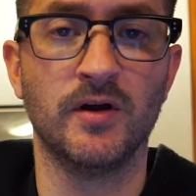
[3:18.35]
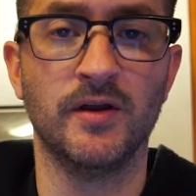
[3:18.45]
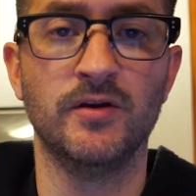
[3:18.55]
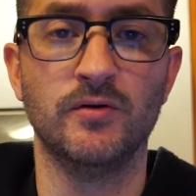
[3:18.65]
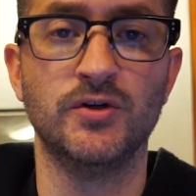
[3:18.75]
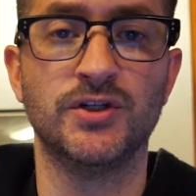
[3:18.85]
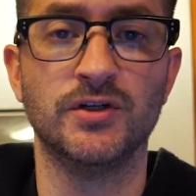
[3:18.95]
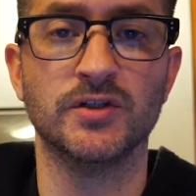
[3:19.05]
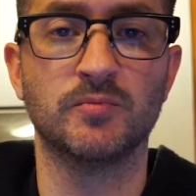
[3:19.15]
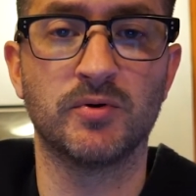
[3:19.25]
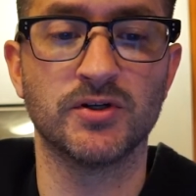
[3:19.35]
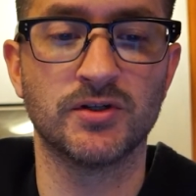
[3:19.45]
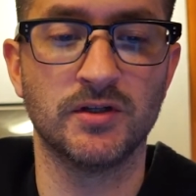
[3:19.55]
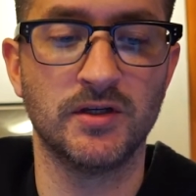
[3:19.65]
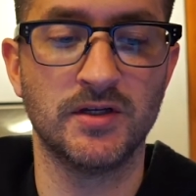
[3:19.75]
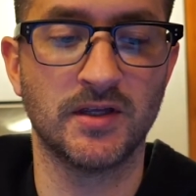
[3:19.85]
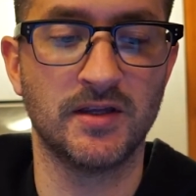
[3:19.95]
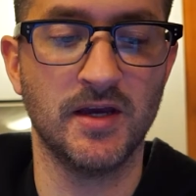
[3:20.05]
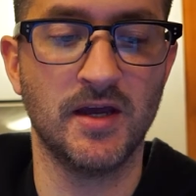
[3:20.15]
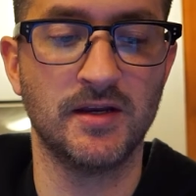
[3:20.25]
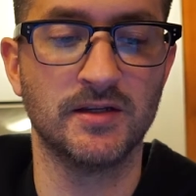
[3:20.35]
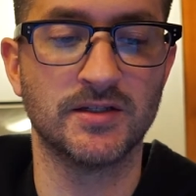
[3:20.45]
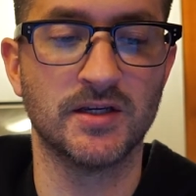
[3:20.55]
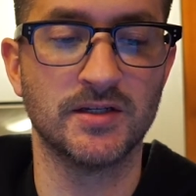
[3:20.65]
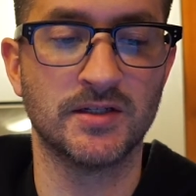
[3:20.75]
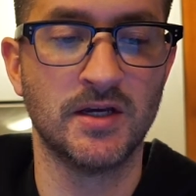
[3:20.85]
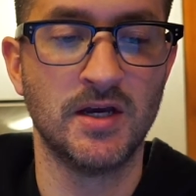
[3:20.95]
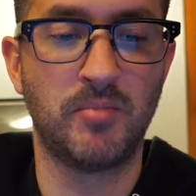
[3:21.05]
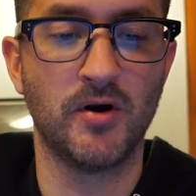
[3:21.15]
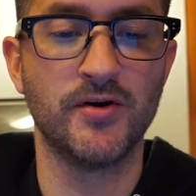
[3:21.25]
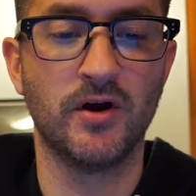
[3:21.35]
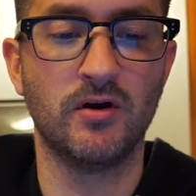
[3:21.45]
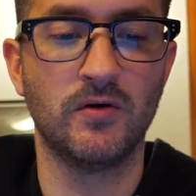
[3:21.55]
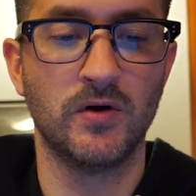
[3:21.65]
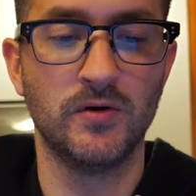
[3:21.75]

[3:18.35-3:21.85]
and who she is personally is at the end, and it says Bardot,